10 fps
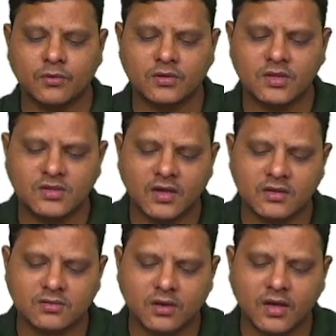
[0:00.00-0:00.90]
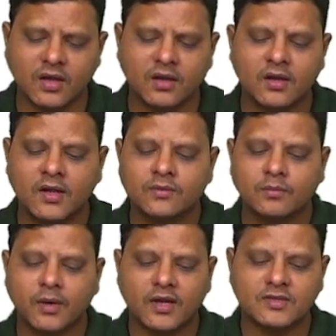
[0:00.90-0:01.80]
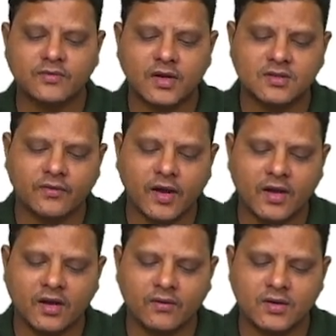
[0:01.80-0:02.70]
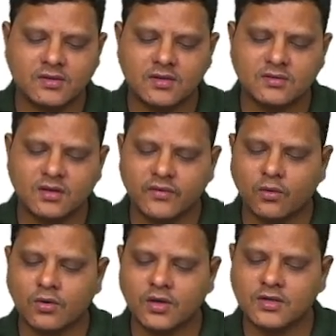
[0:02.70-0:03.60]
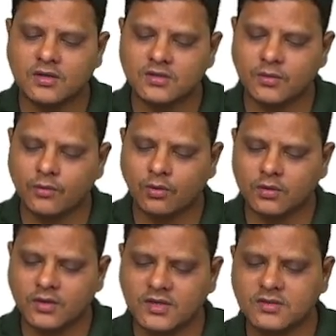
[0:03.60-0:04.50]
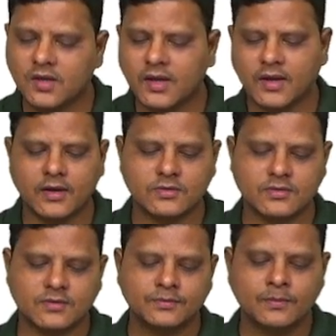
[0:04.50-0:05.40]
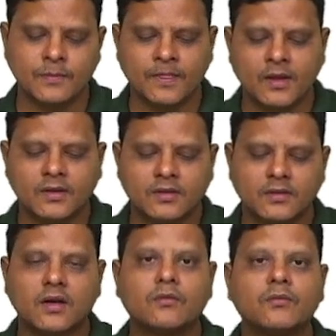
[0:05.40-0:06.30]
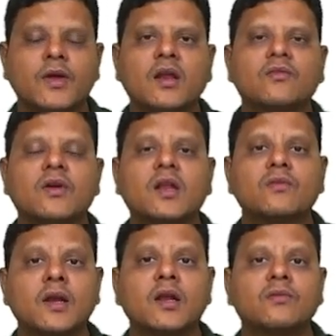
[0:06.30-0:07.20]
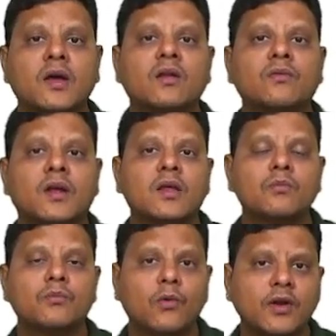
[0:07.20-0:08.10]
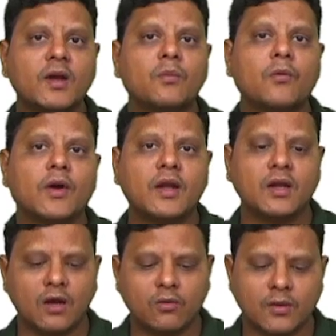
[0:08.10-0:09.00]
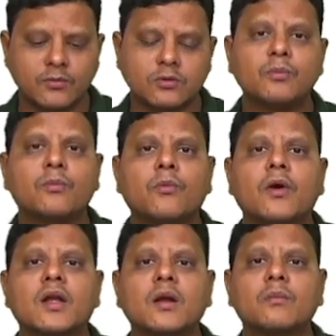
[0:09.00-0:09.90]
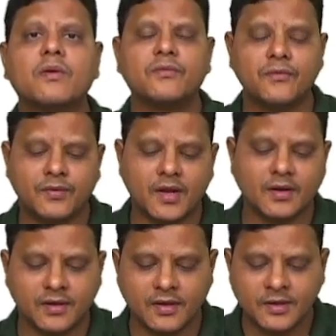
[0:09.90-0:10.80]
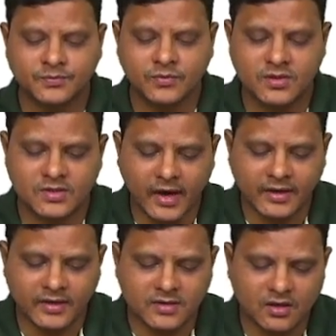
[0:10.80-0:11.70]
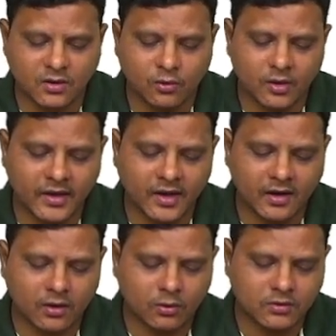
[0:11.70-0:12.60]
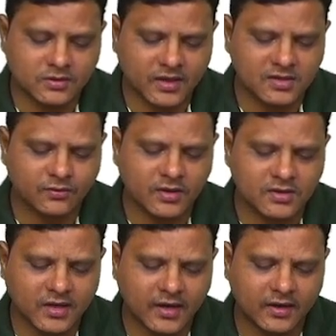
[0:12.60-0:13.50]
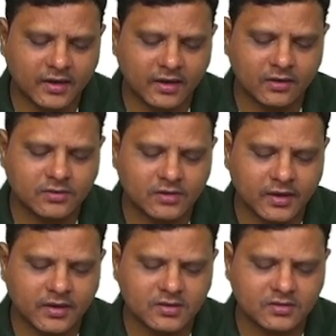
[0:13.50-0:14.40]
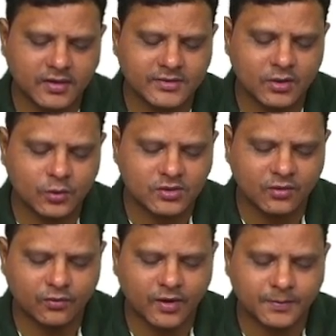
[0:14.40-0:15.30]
the standards auditing, but as far as the final level is concerned, we are going to discuss about all these areas. Then very important point now comes to point number 15. Standards on quality controls. There is one standard in standards SQC1.